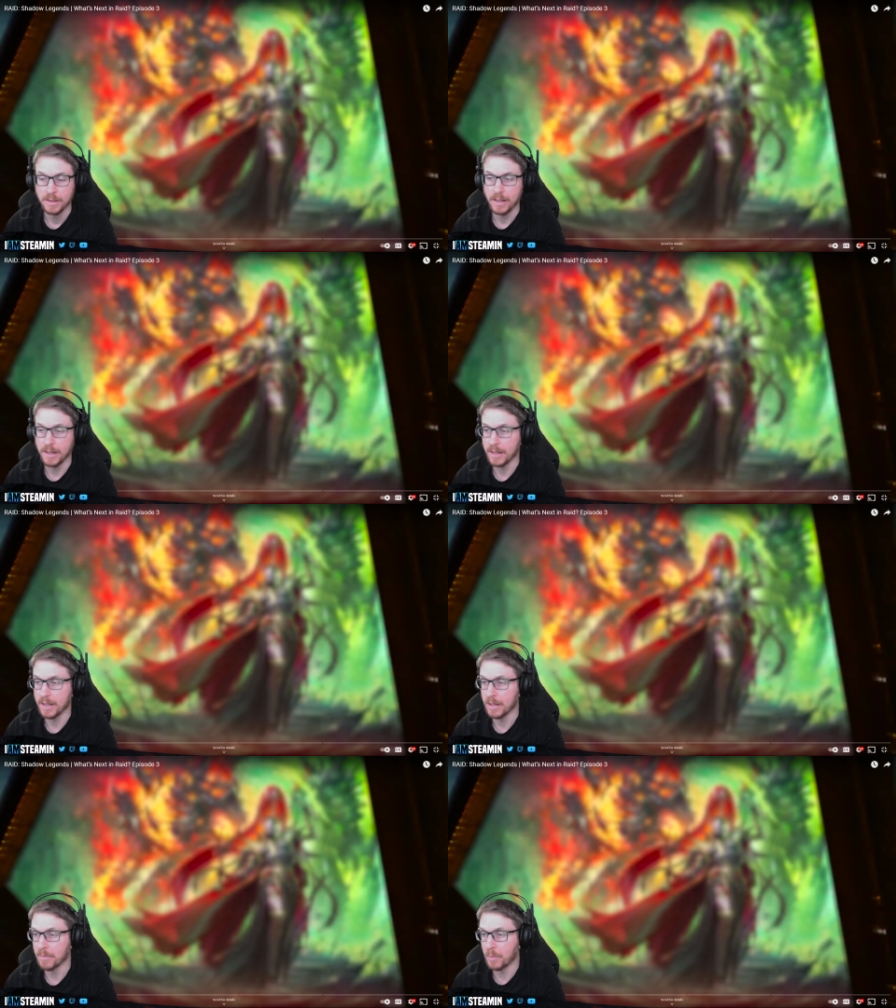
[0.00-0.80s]

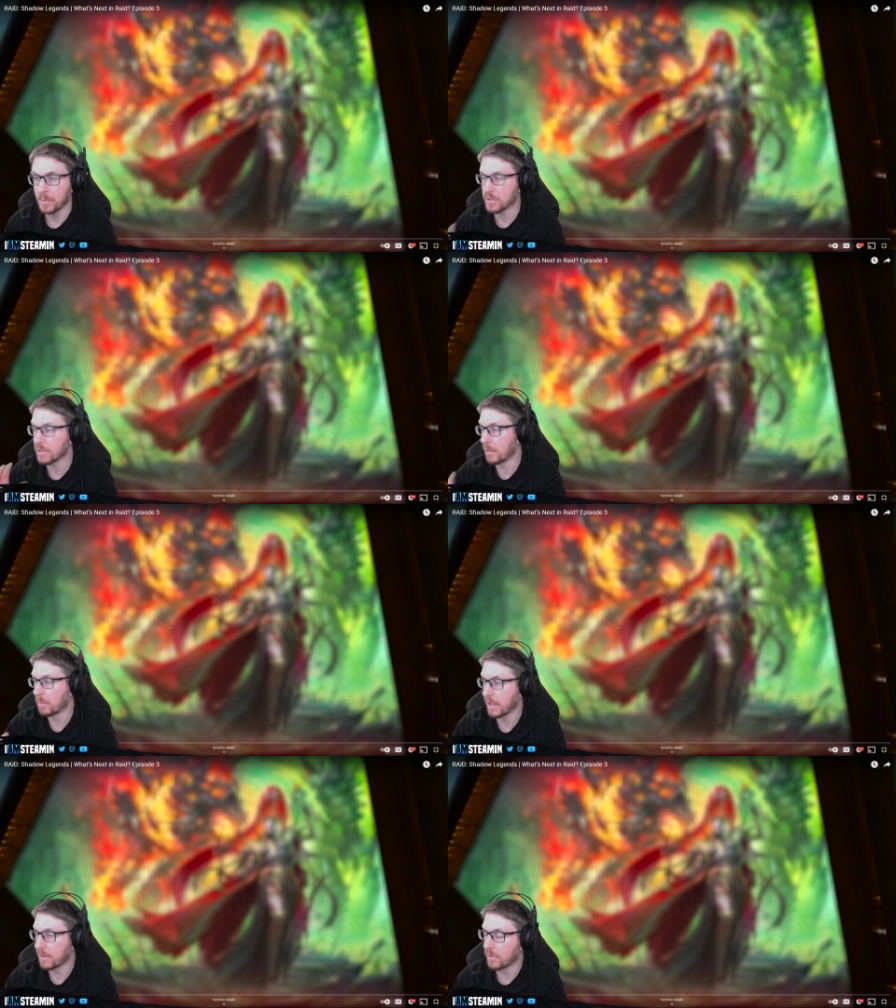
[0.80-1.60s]
Um, we're just going to
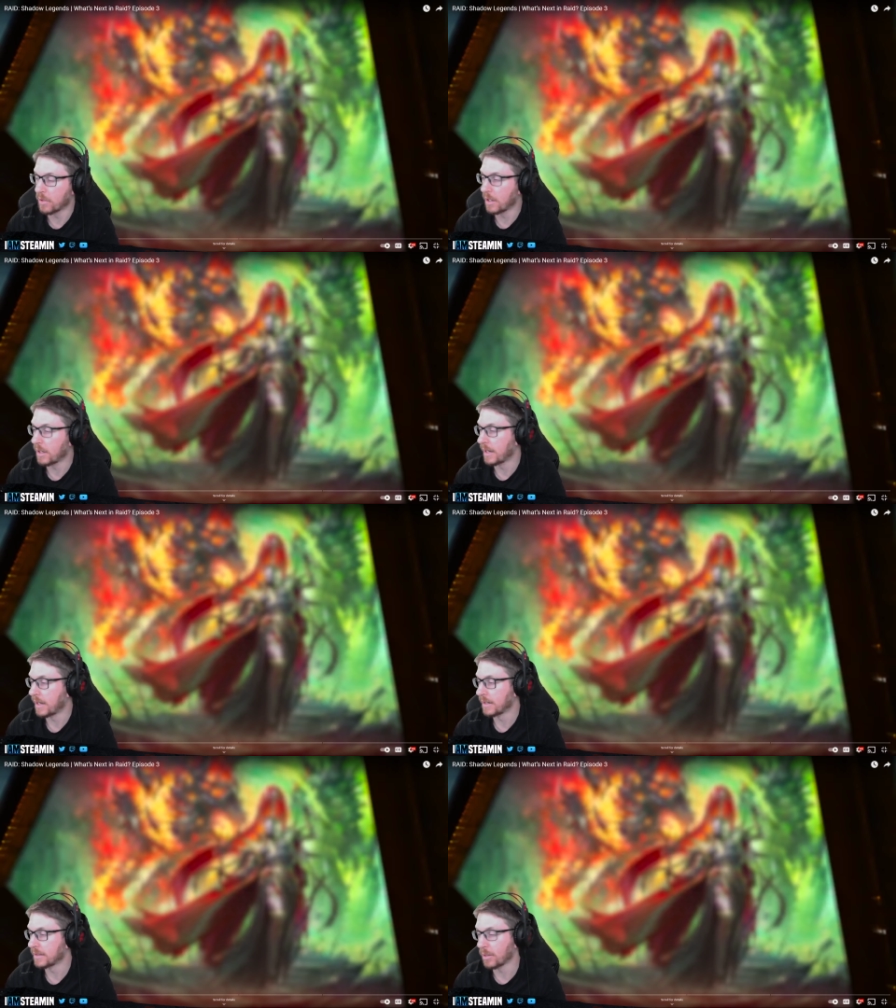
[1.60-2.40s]
play through it,
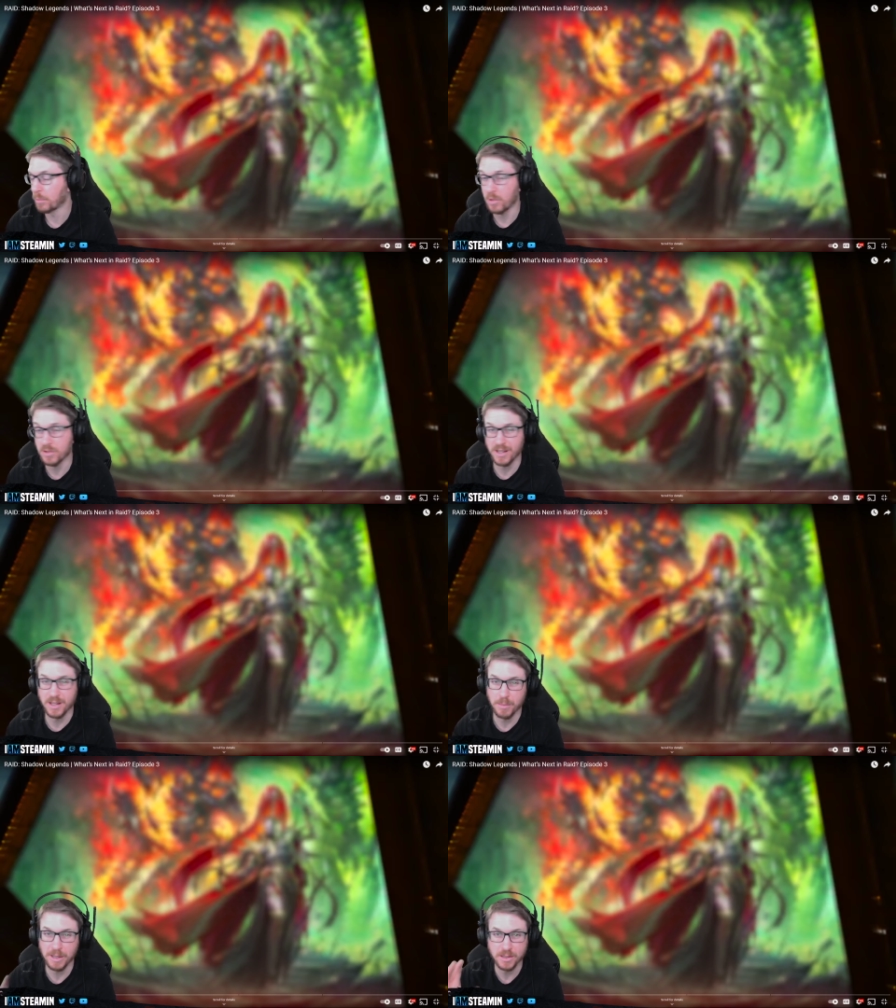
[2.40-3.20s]
and I'll pause it at
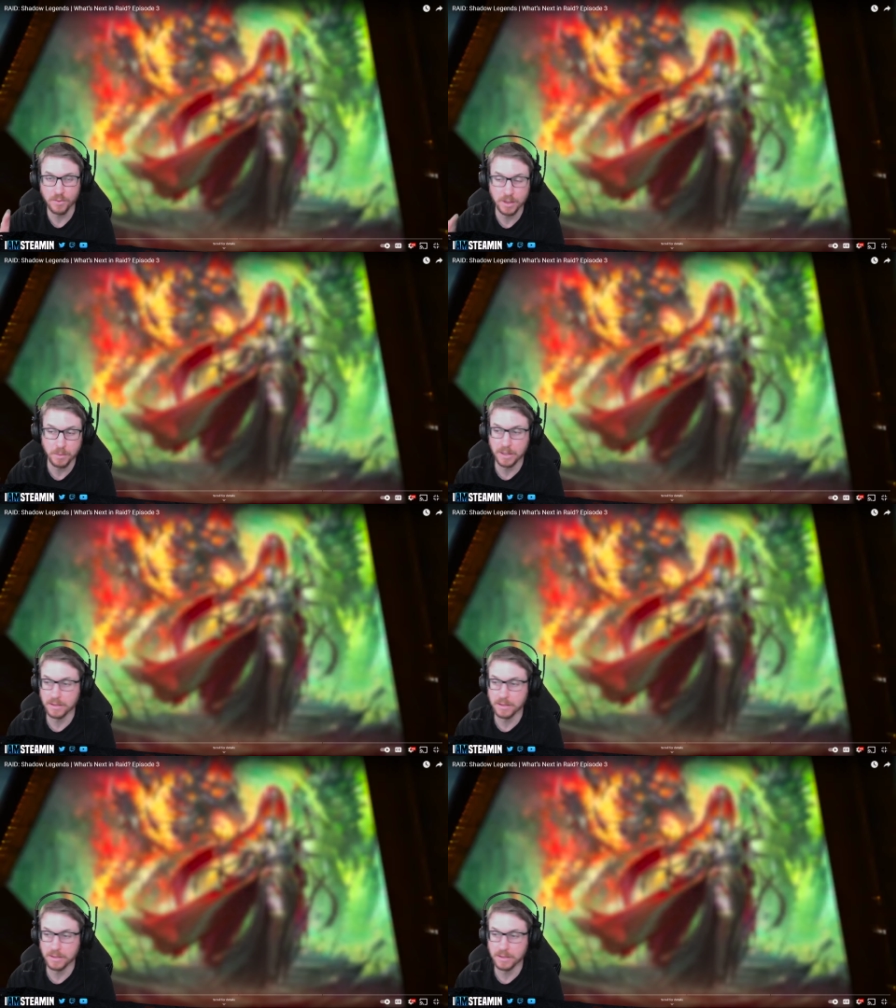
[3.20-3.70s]
the bits I really want to